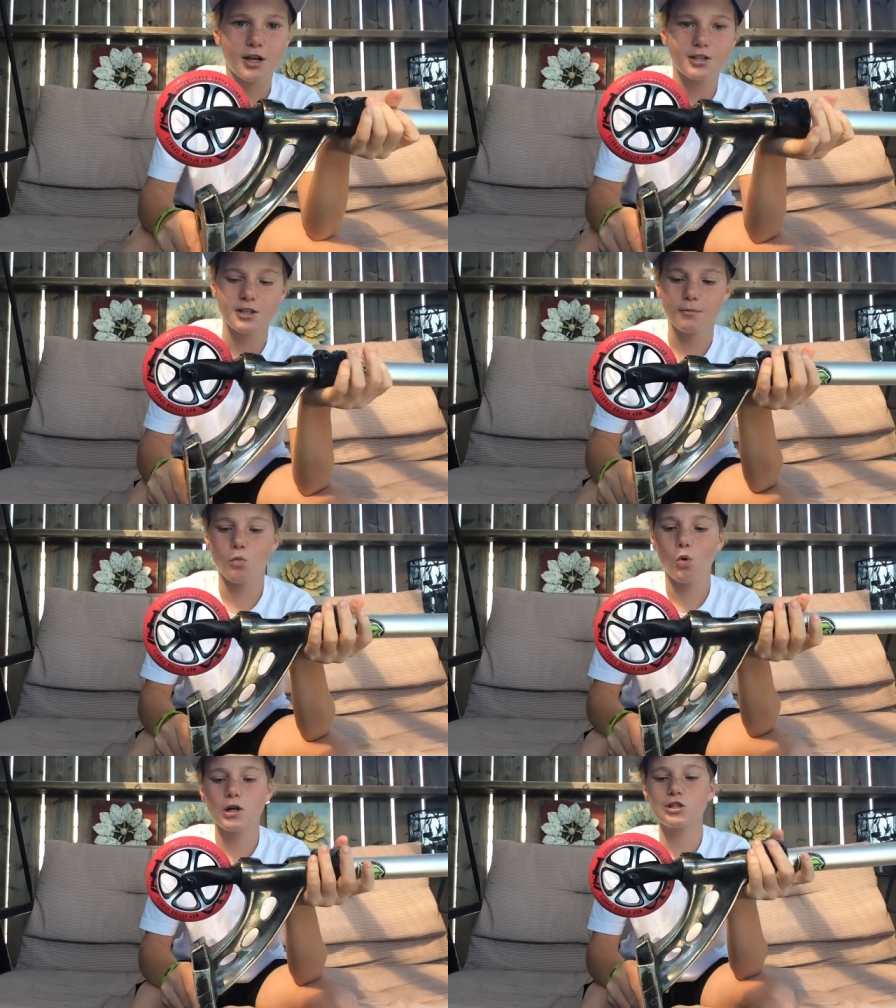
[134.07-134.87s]
got some
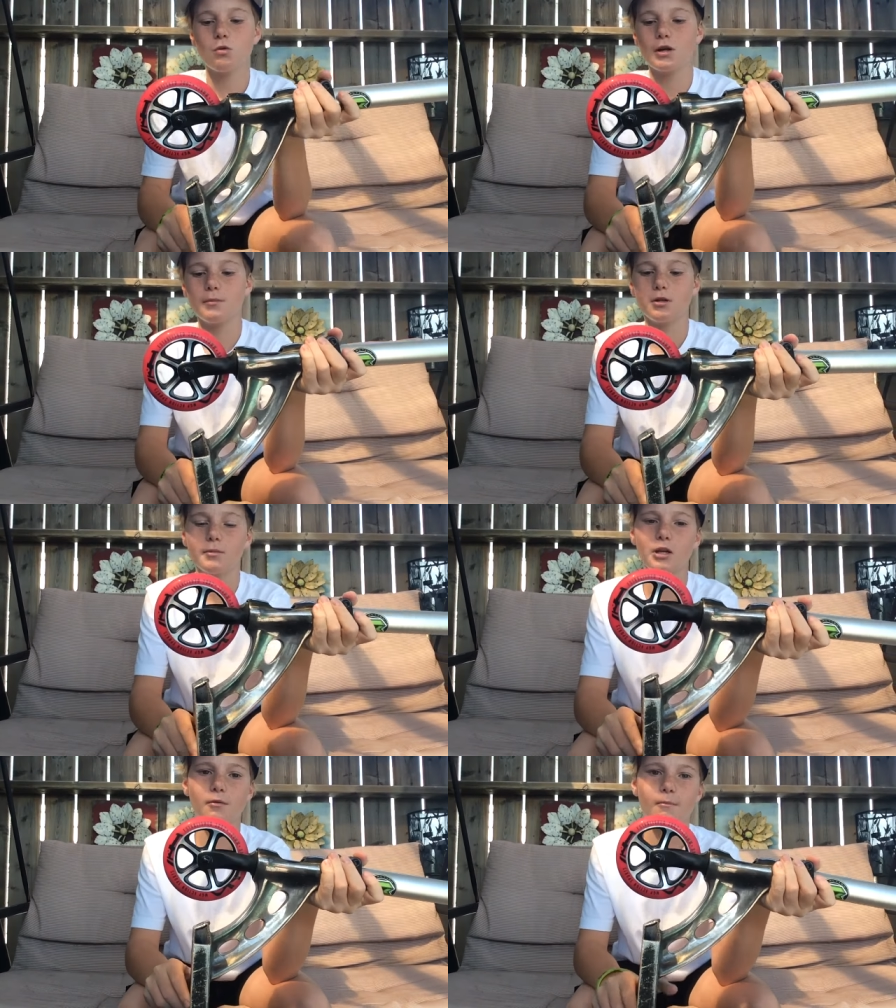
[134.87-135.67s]
one twenty
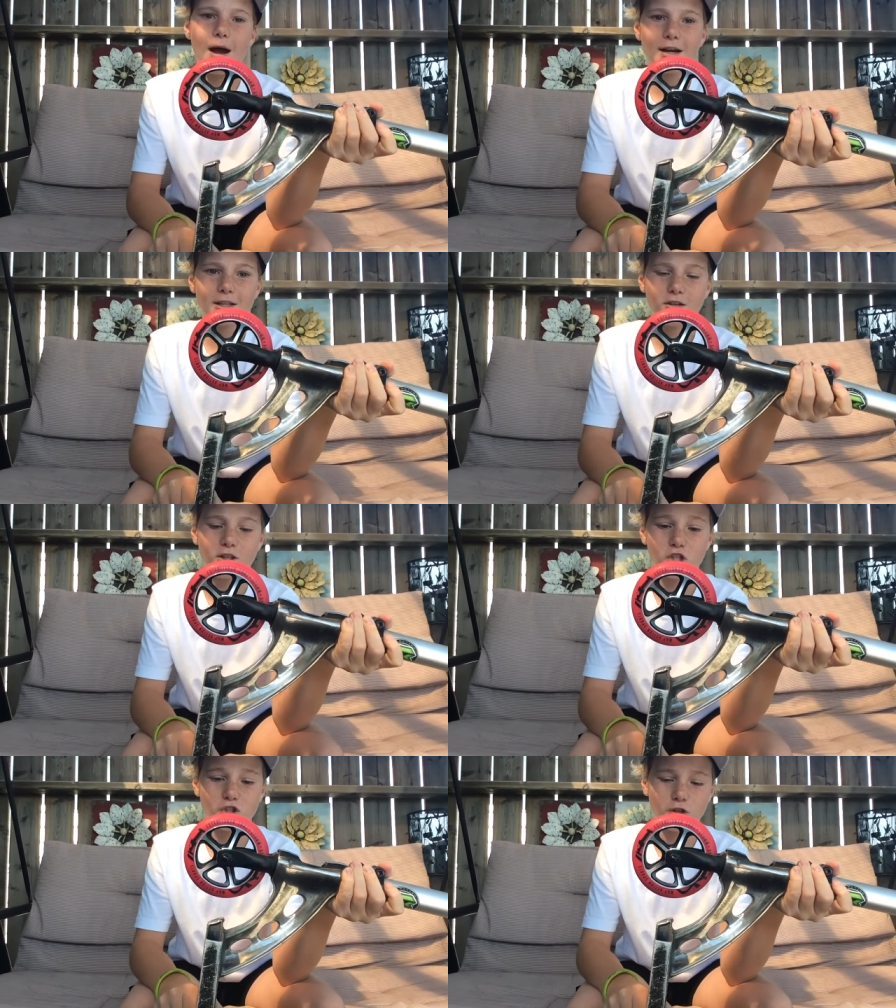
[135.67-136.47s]
millimeter Madd Gear
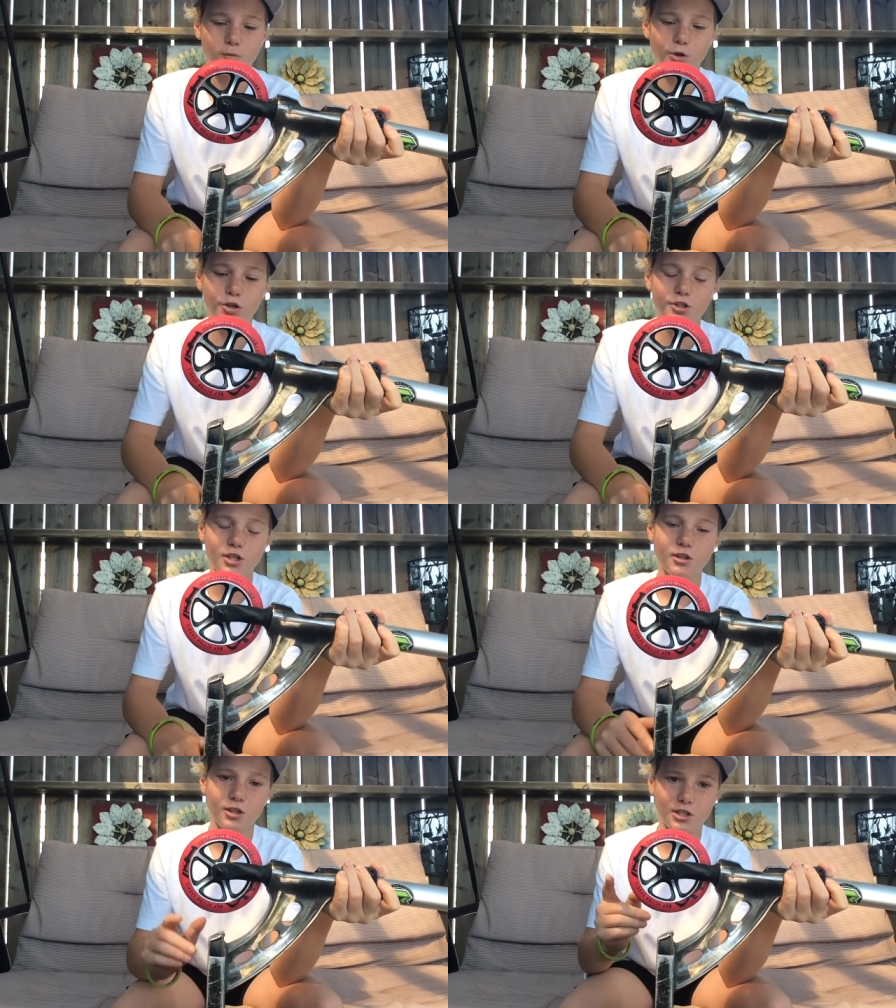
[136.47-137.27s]
Extreme
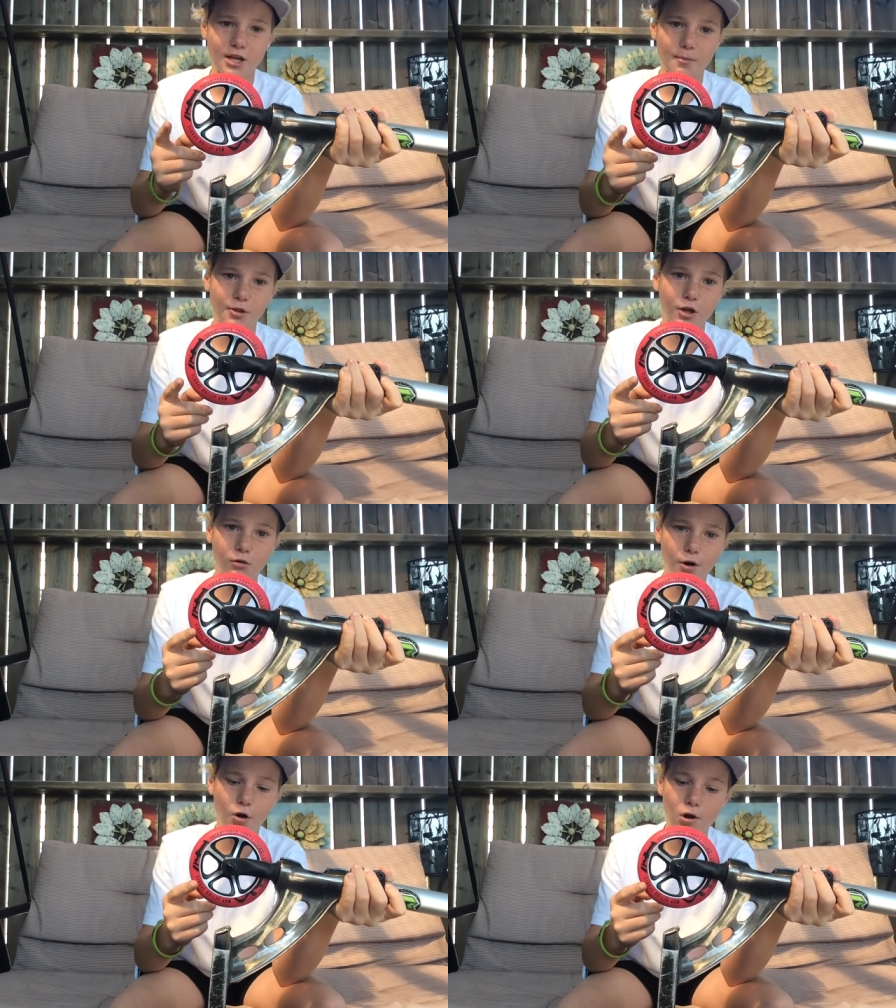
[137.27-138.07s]
wheels. These come on the
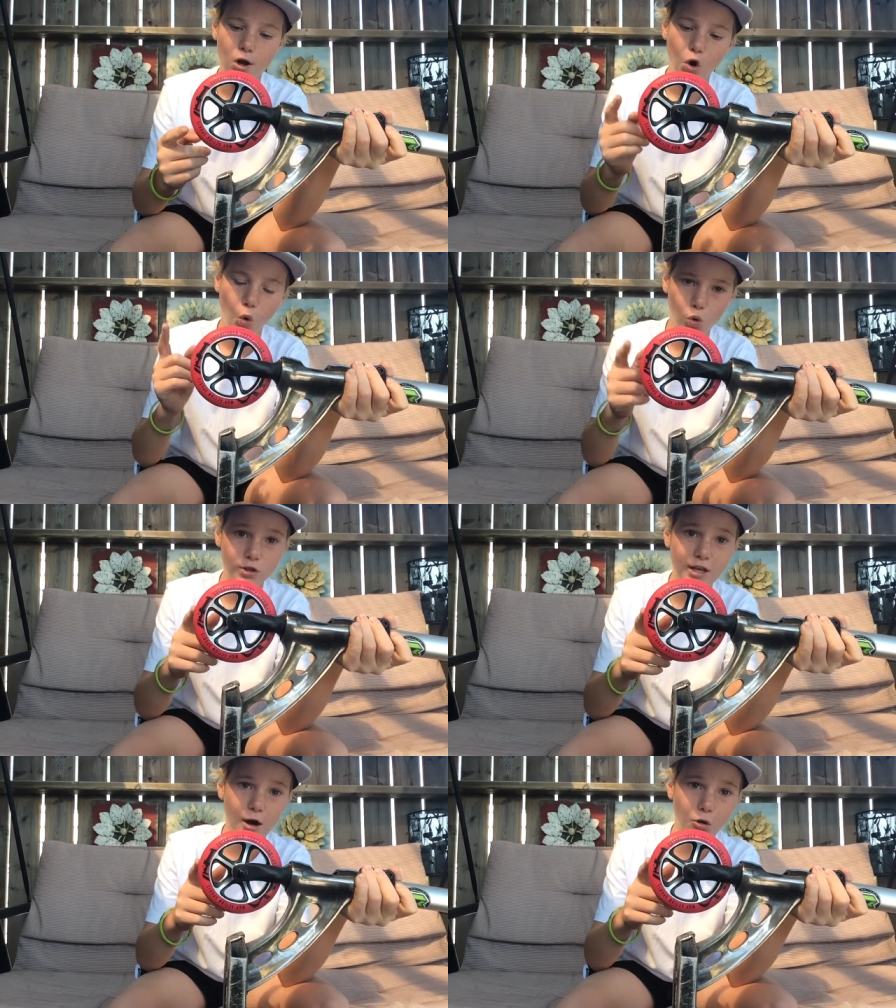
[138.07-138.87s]
Crow or
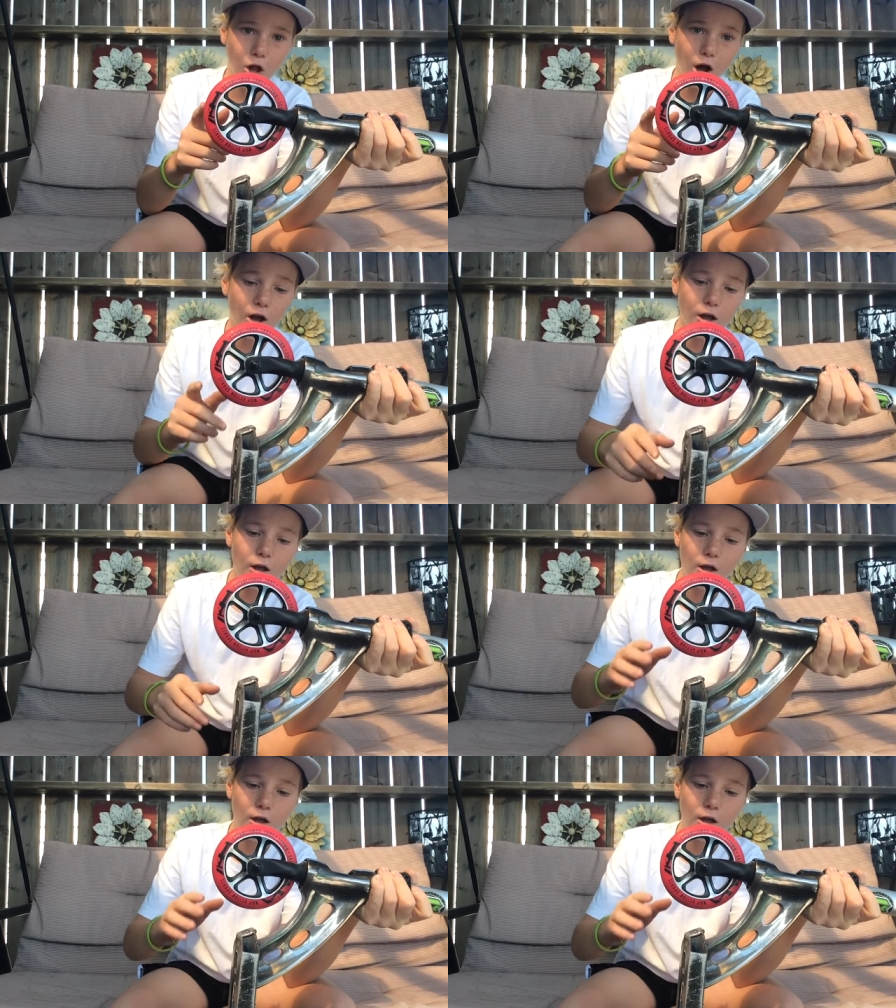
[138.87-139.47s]
the Outlaw.